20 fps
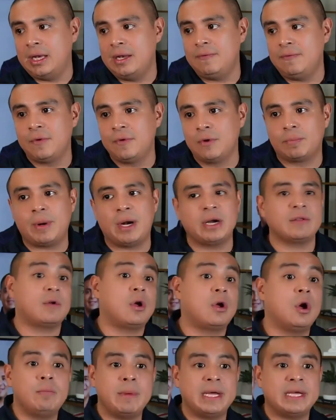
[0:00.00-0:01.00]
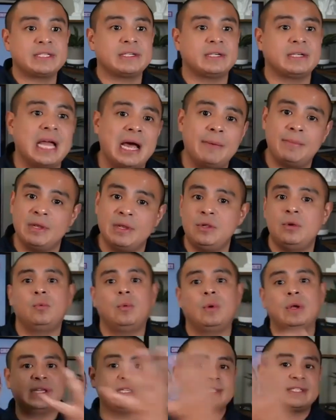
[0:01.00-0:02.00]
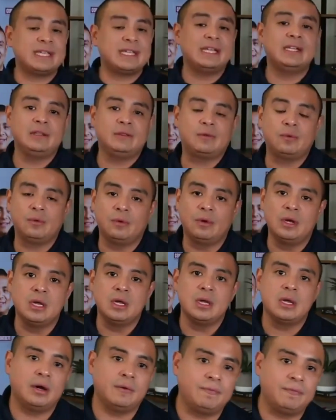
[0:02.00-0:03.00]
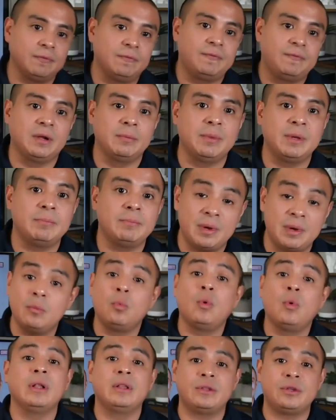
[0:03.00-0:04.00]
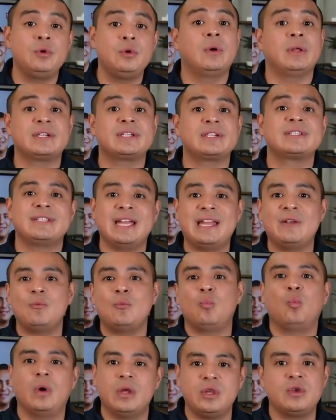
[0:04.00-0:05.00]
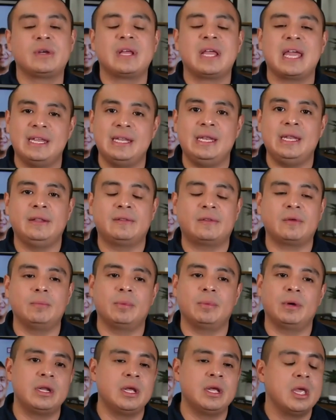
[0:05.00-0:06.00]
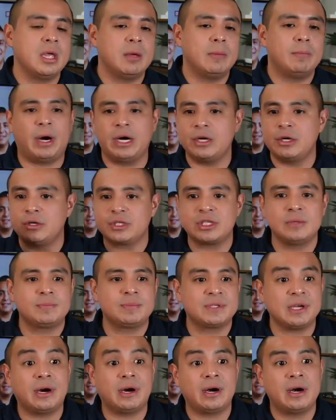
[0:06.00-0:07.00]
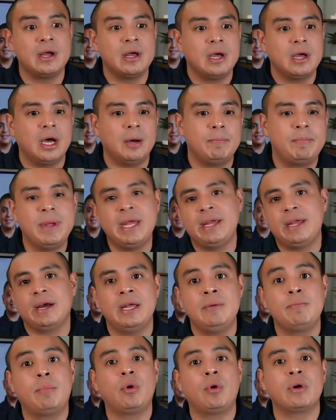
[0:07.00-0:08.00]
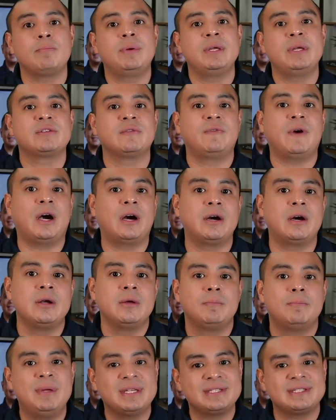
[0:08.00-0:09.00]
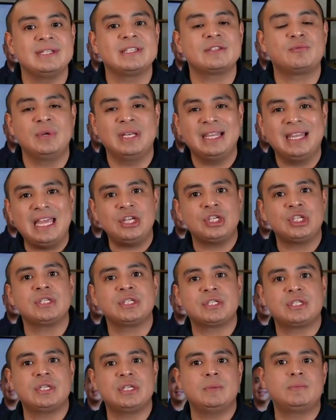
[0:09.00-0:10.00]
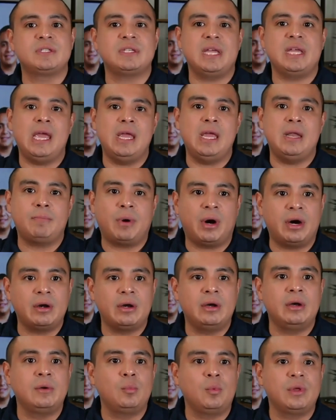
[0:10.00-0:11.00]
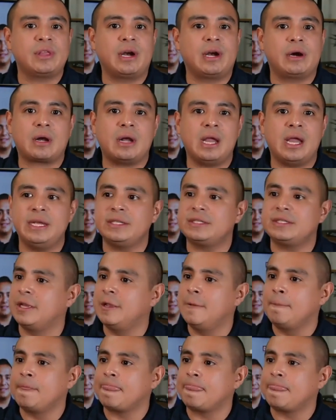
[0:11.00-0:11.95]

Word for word: And if you're part of the Codemaster Lab and you want to ascend into a fulfillment, but well, you understand what you're getting into. But partnerships are a big important piece of our business relationships and partnering with our clients.